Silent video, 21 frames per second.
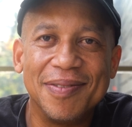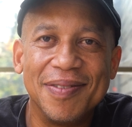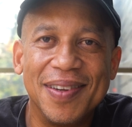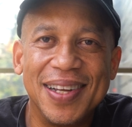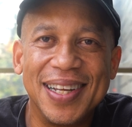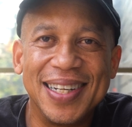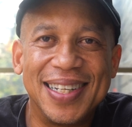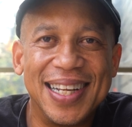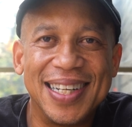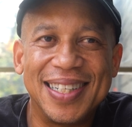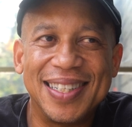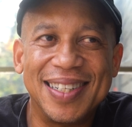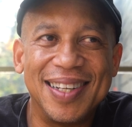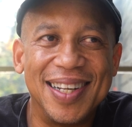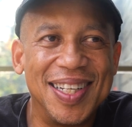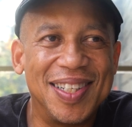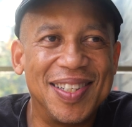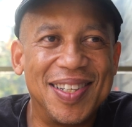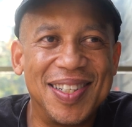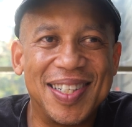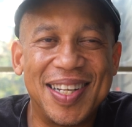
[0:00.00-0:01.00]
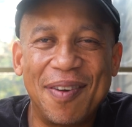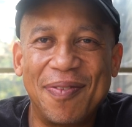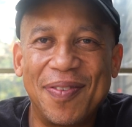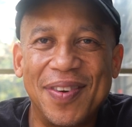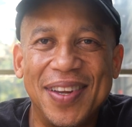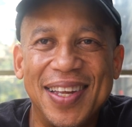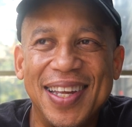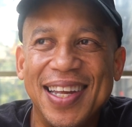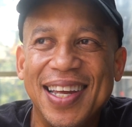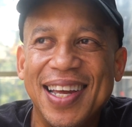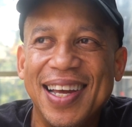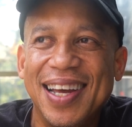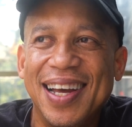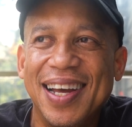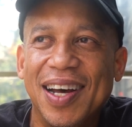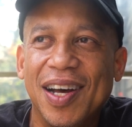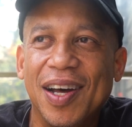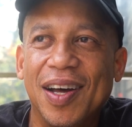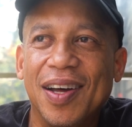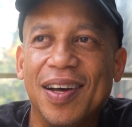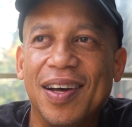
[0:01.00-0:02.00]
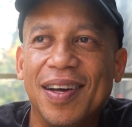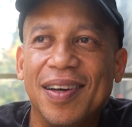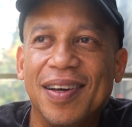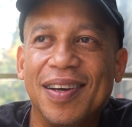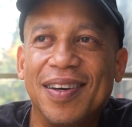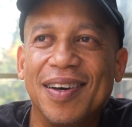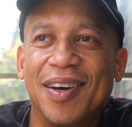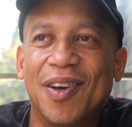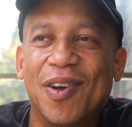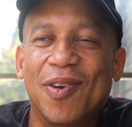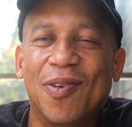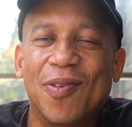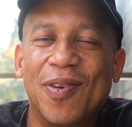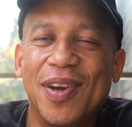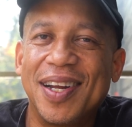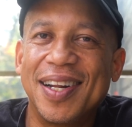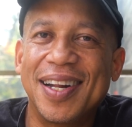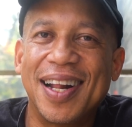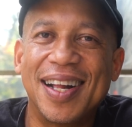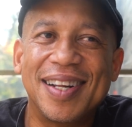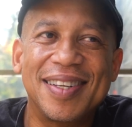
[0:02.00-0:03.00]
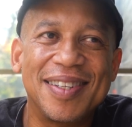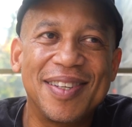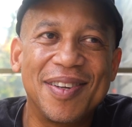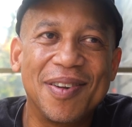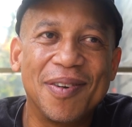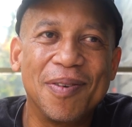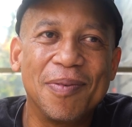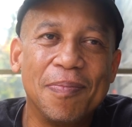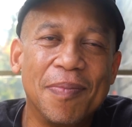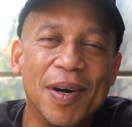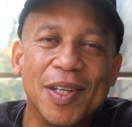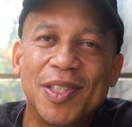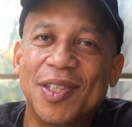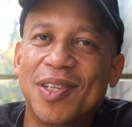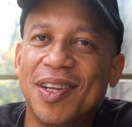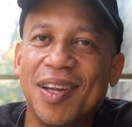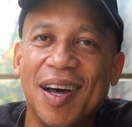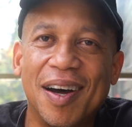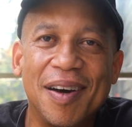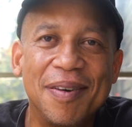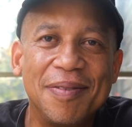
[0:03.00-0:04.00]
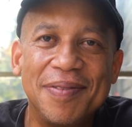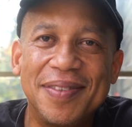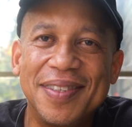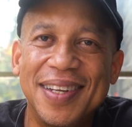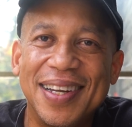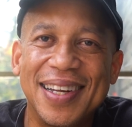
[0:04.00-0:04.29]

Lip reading: it's definitely a career that's much loved